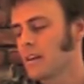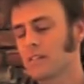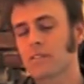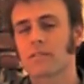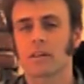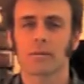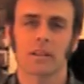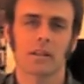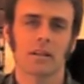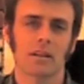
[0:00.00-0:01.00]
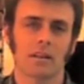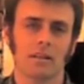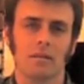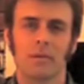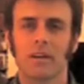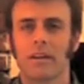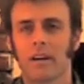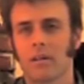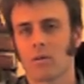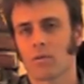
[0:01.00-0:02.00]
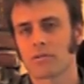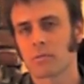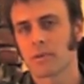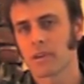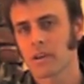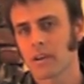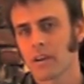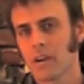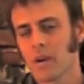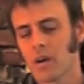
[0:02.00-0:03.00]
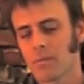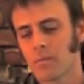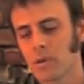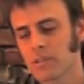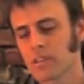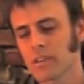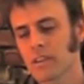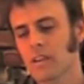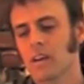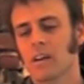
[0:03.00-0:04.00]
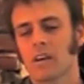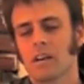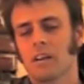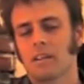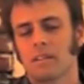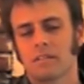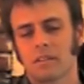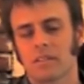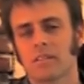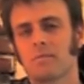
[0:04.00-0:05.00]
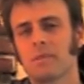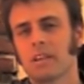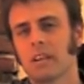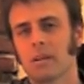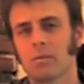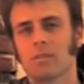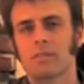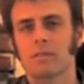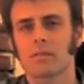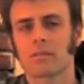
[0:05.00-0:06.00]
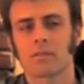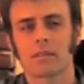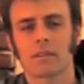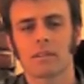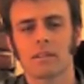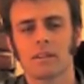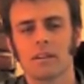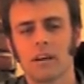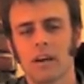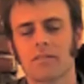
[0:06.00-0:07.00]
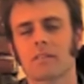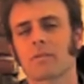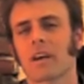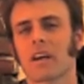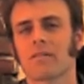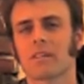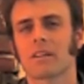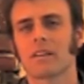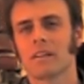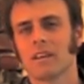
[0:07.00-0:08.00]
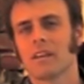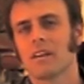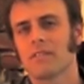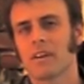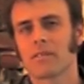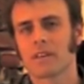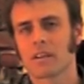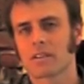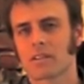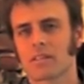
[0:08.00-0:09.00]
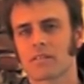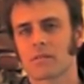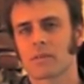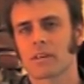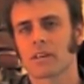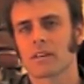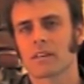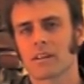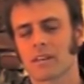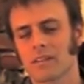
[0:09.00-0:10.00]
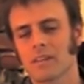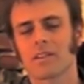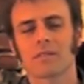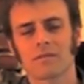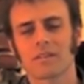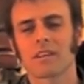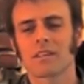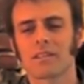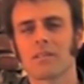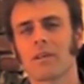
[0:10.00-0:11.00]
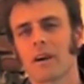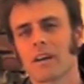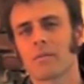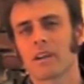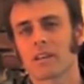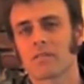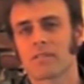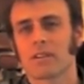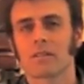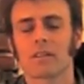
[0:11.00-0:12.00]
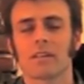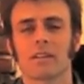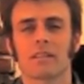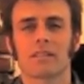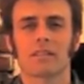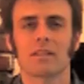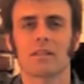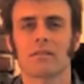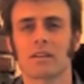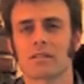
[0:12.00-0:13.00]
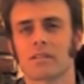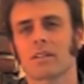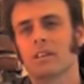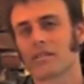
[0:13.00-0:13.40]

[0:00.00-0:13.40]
strumming, a little bit on how to hold your pick, mostly on just being able to have some kind of a foundation to where you know how to make it feel good, and eventually you can